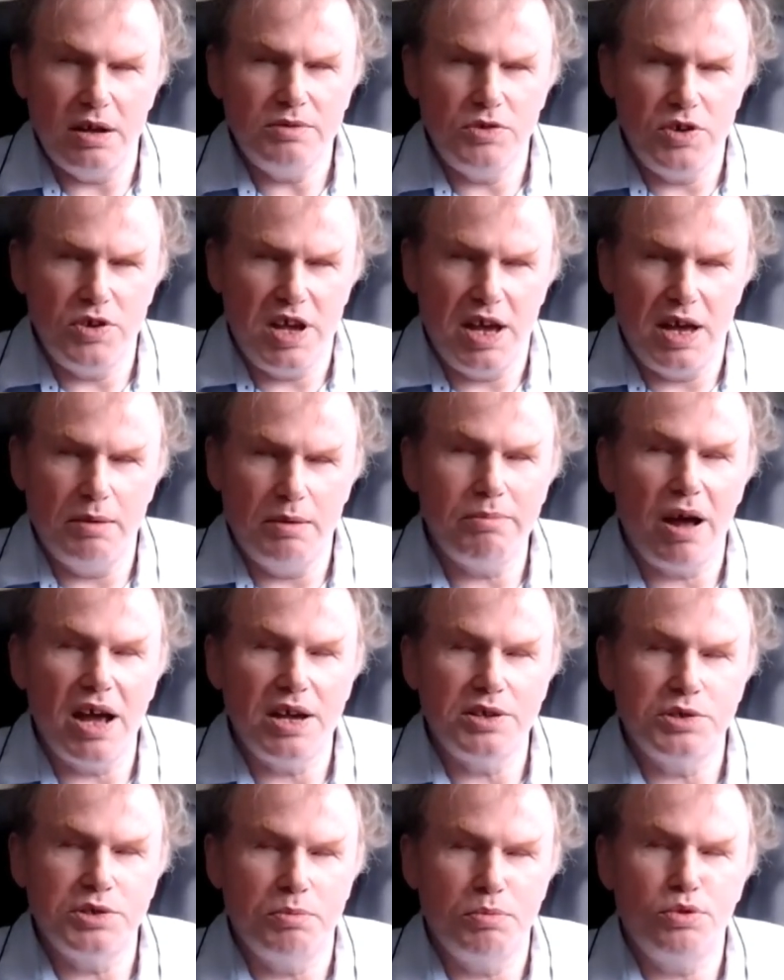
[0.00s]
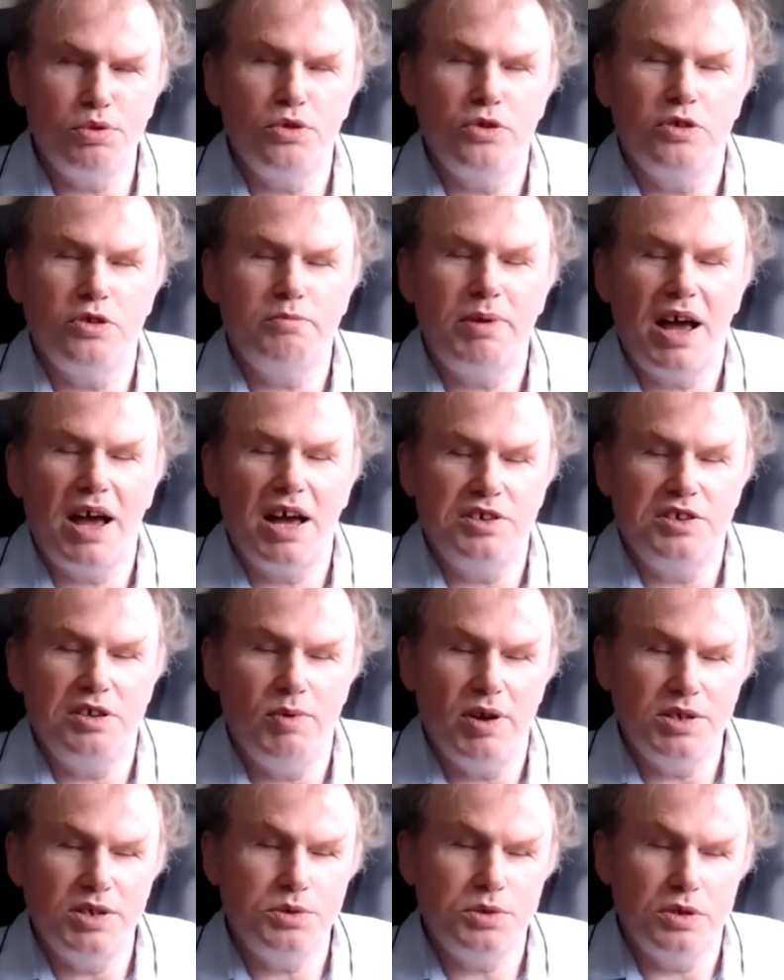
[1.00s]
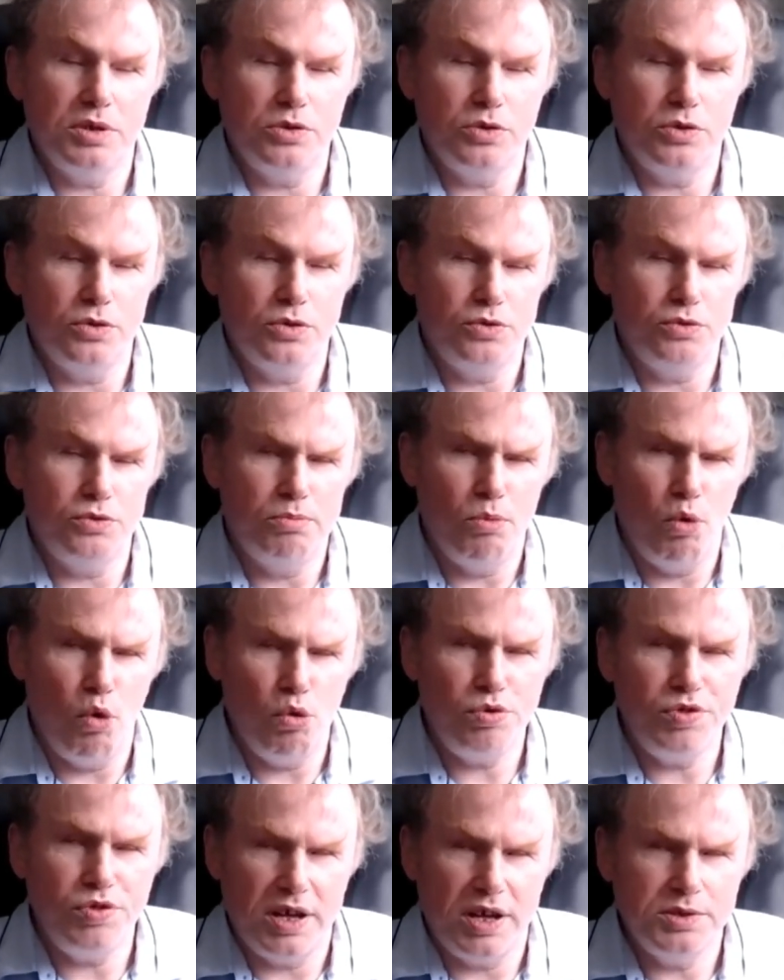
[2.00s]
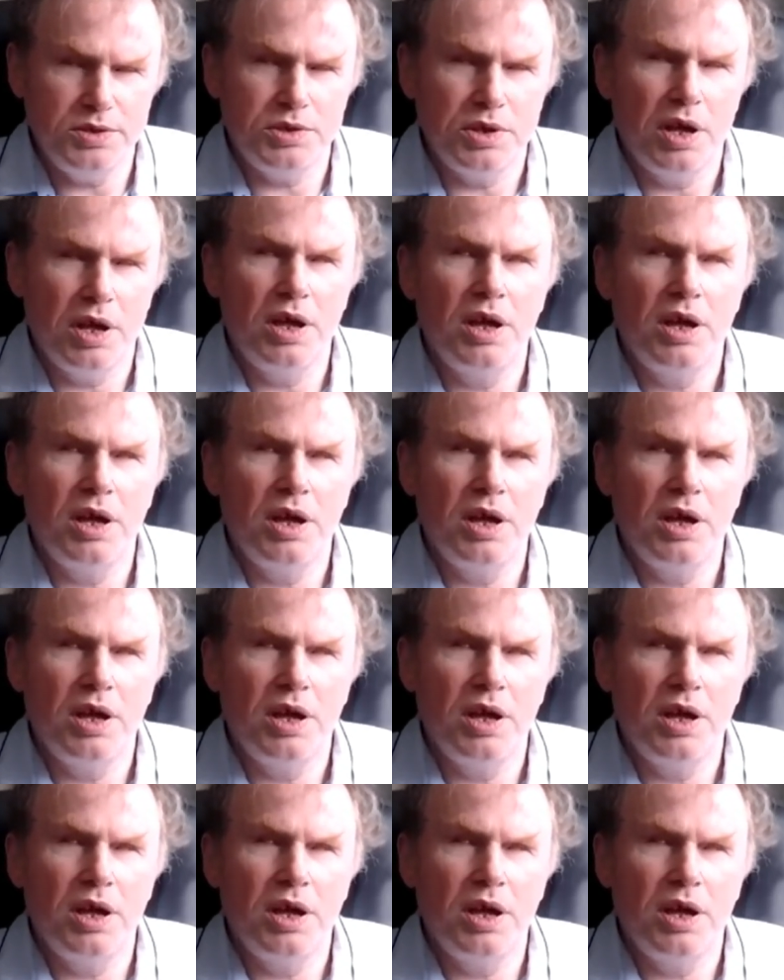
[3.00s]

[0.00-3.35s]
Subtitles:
You can buy some third-party ones that do more things,